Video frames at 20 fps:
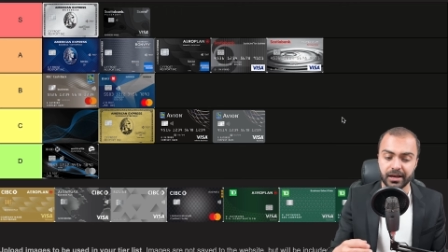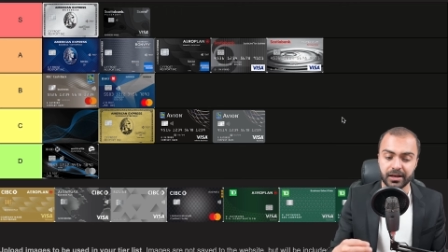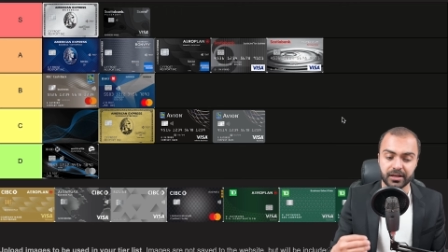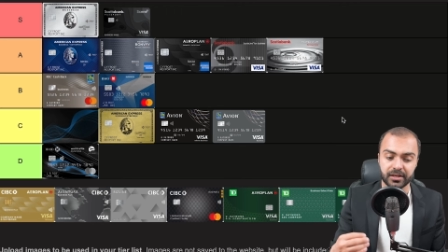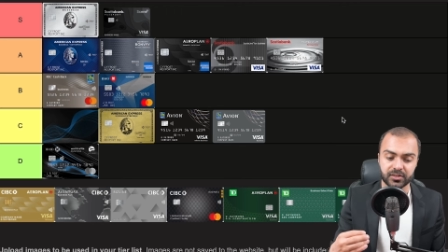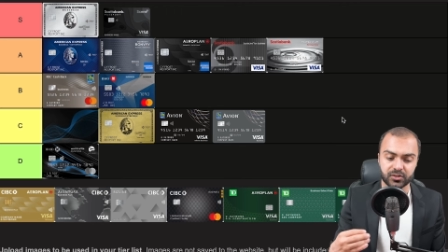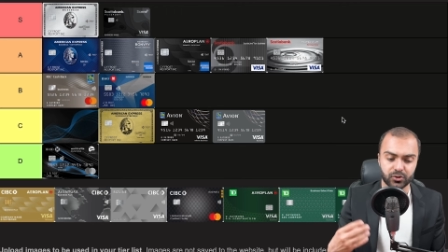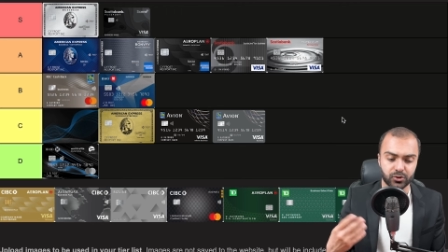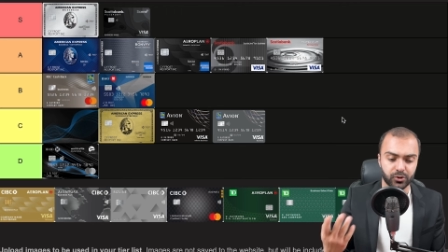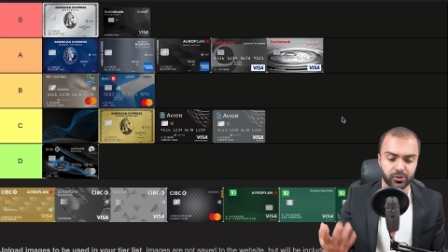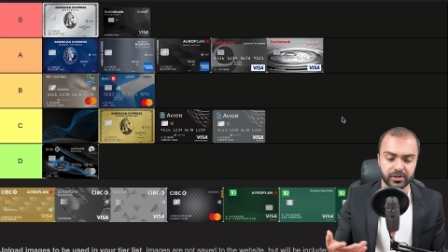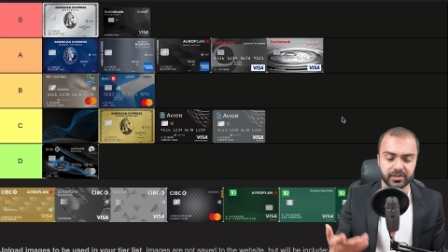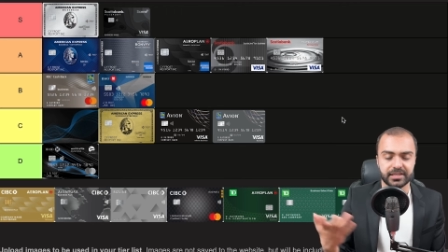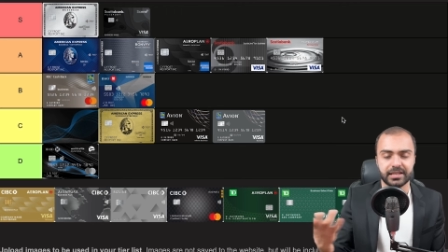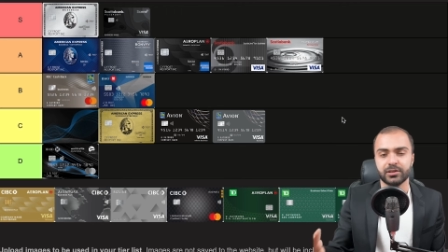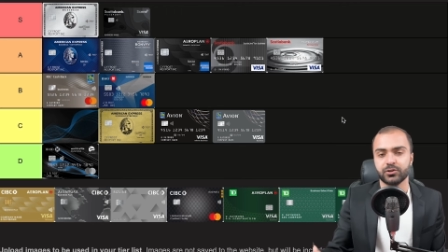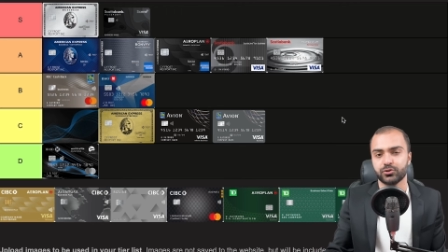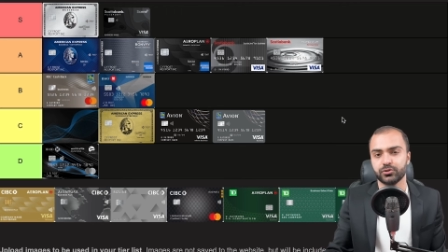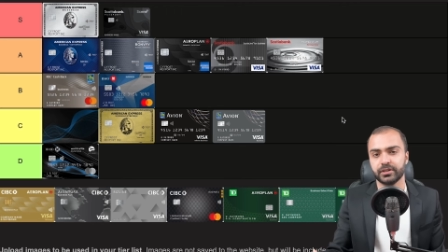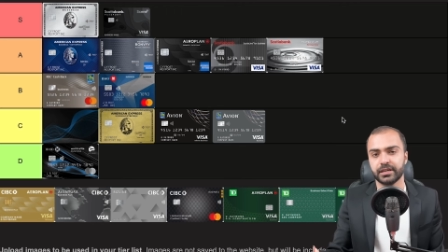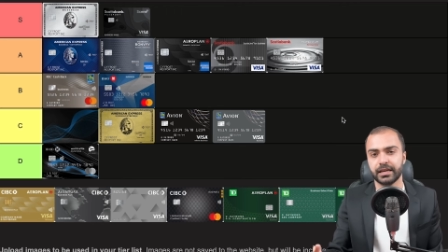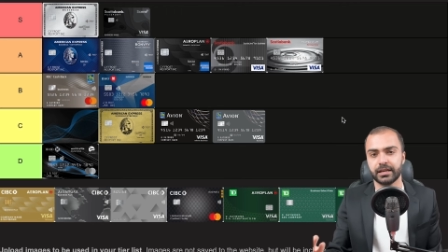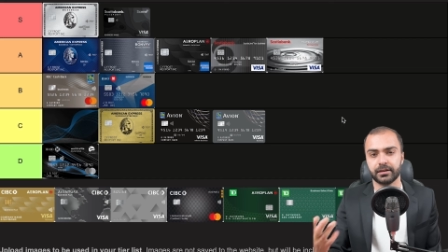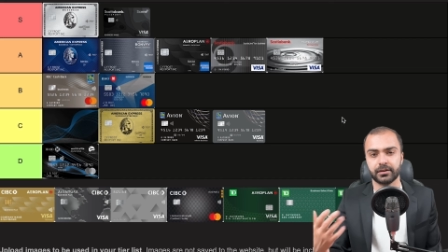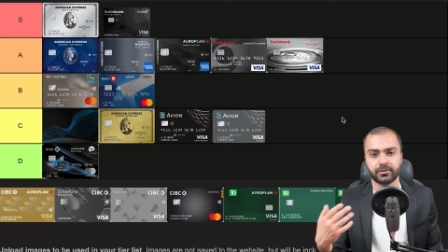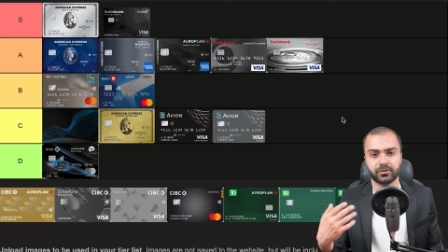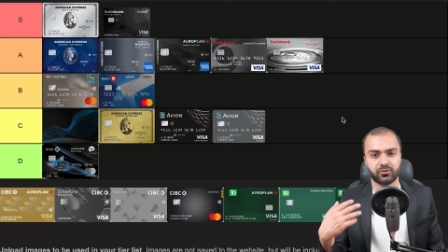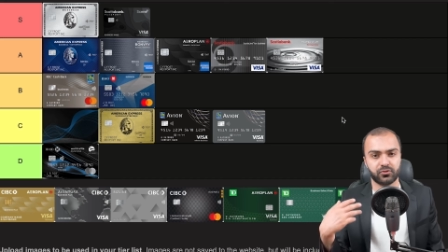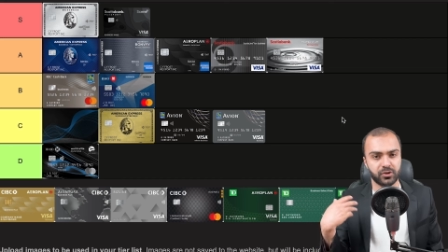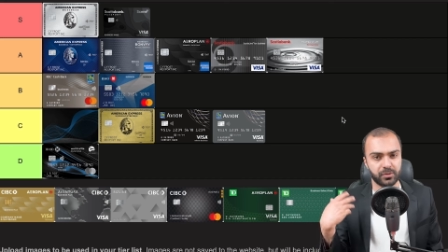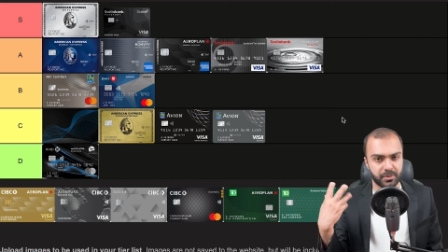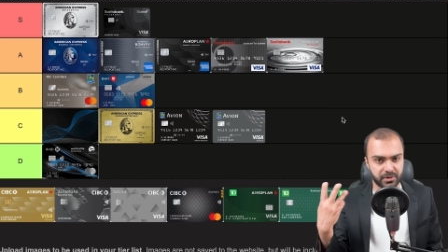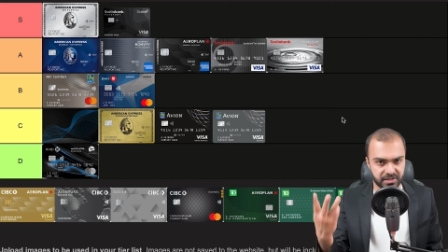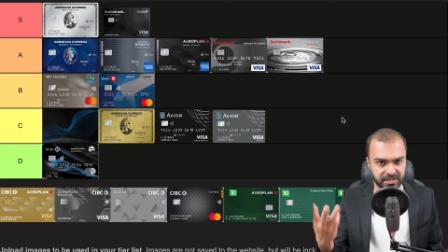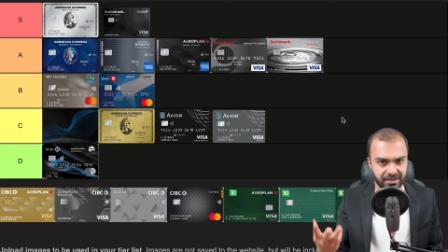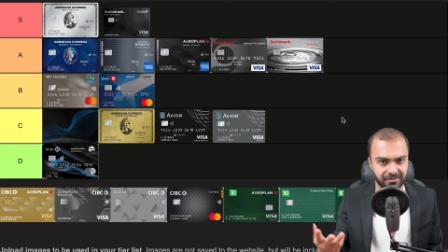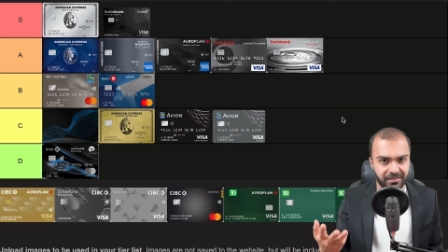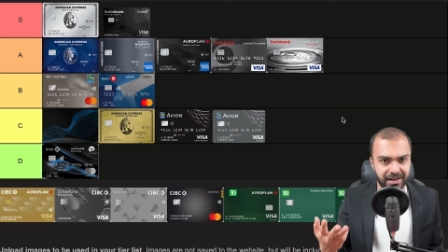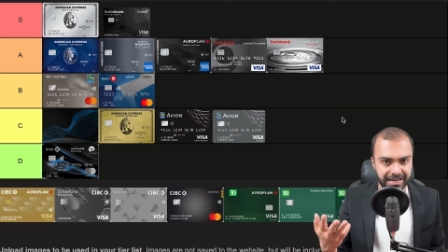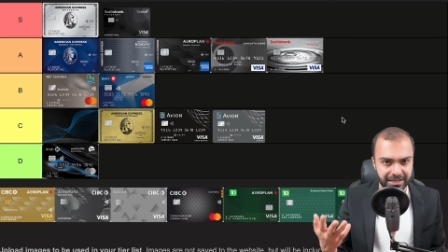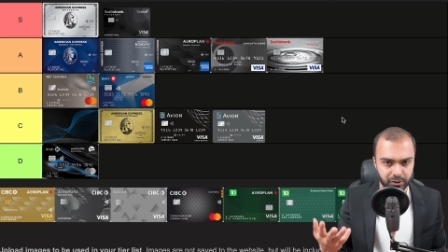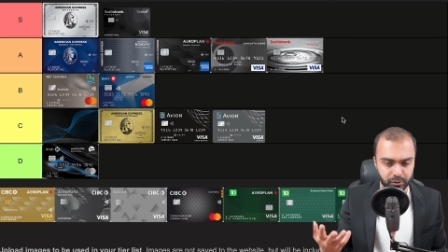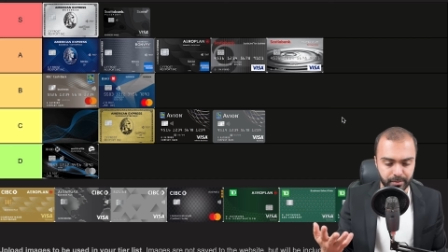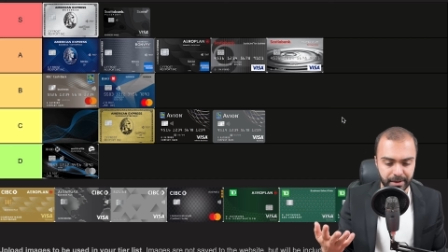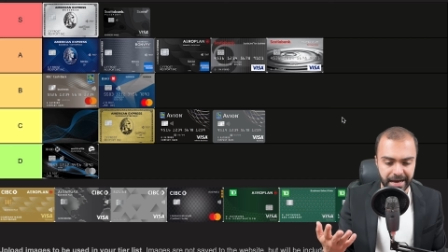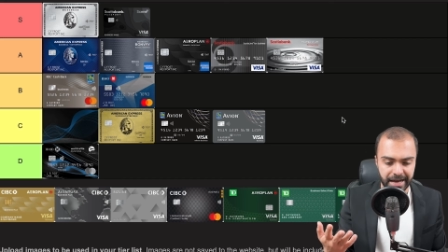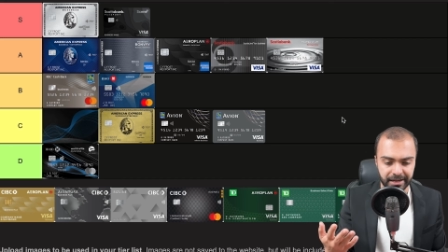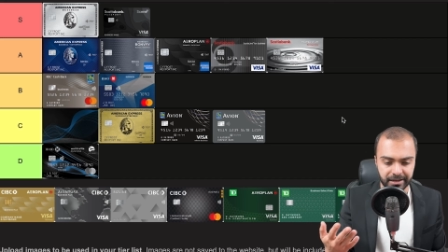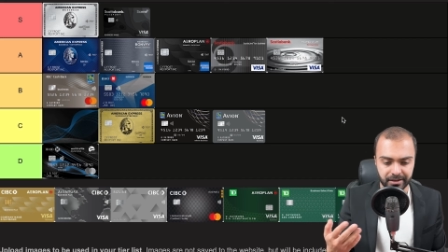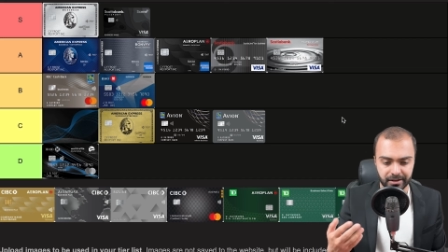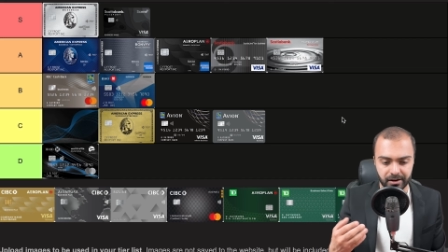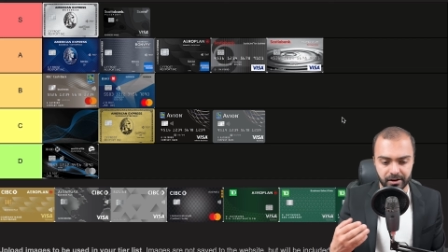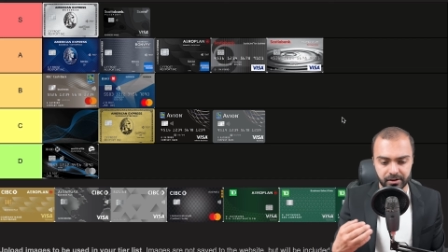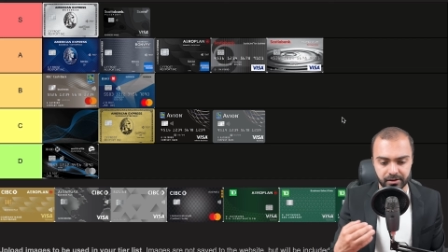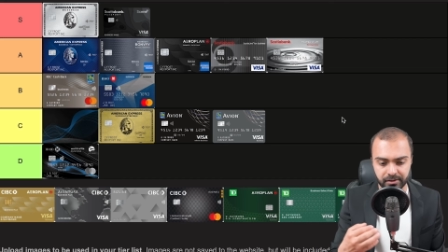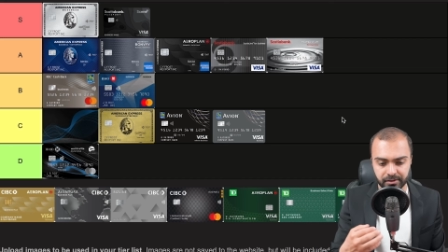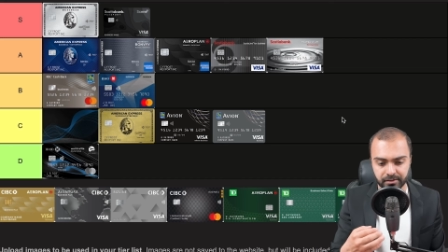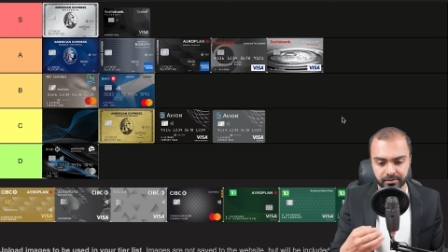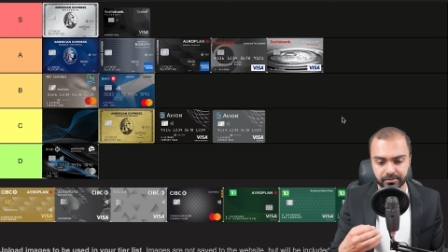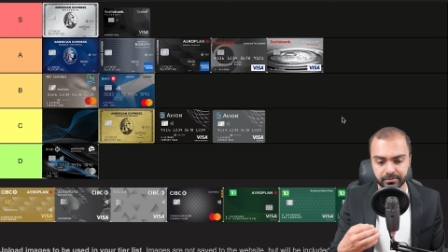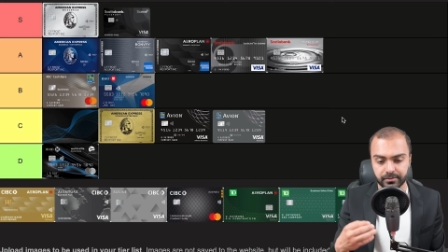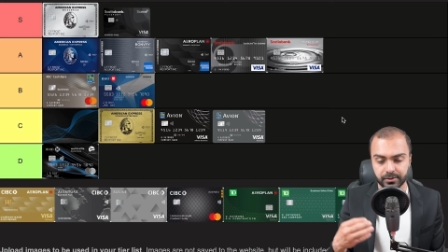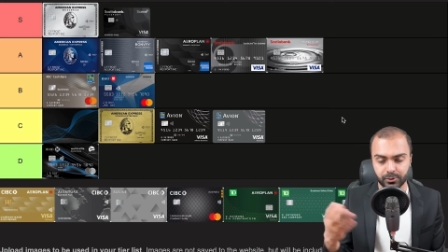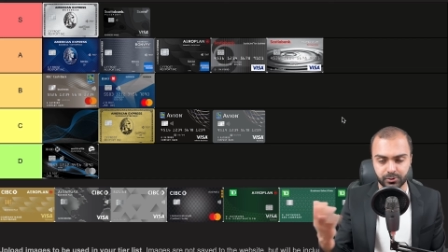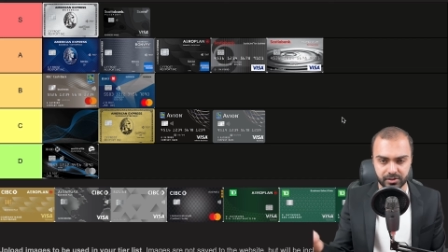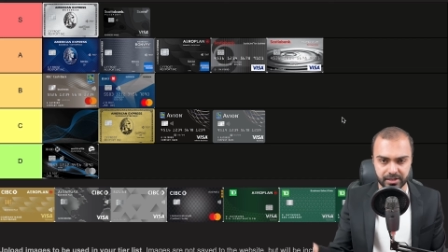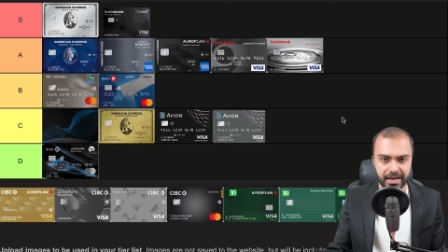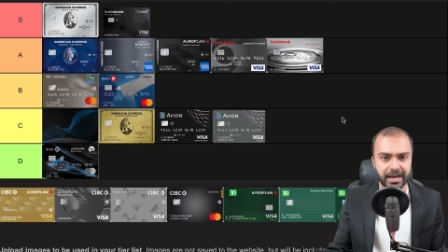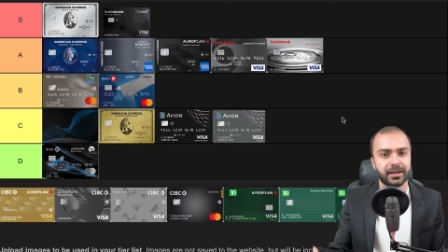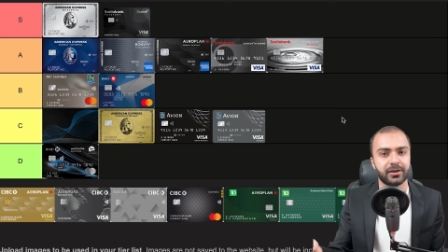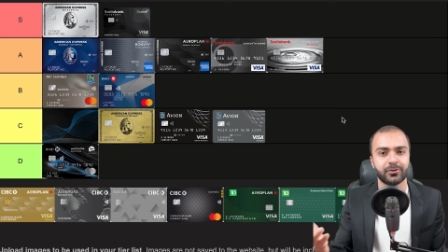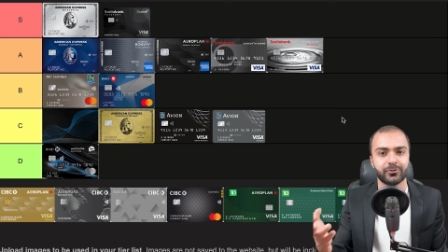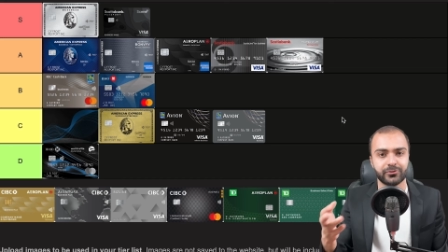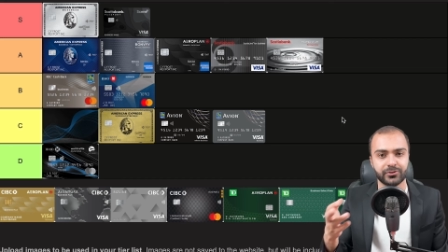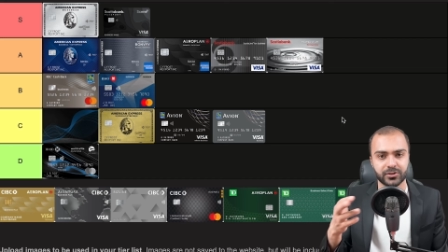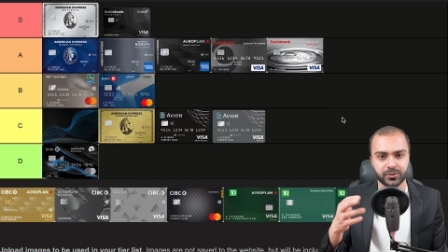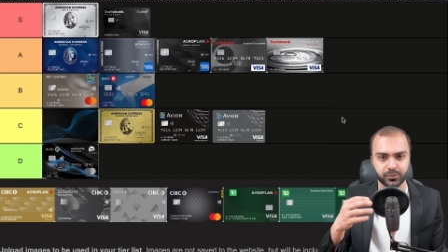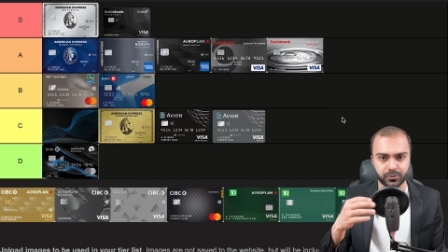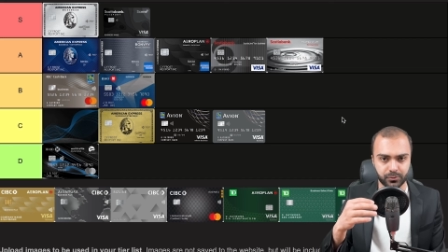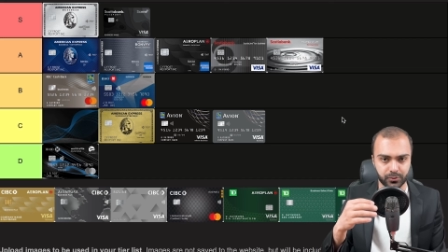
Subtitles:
So you're essentially getting 3% value back on those categories,